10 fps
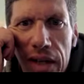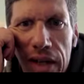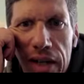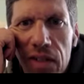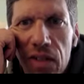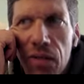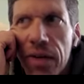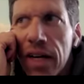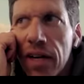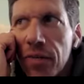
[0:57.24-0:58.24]
And so we
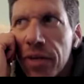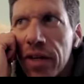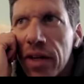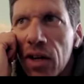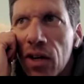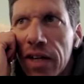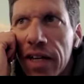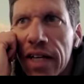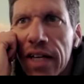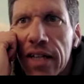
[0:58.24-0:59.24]
have been
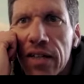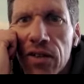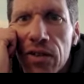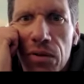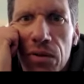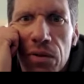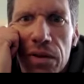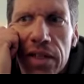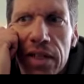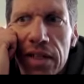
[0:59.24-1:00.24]
looking into
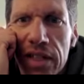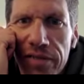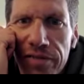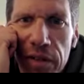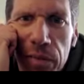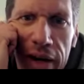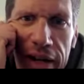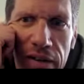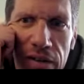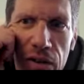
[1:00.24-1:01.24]
the different
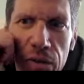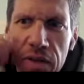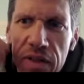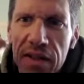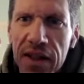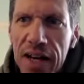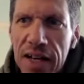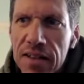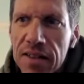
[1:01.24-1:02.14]
microbes that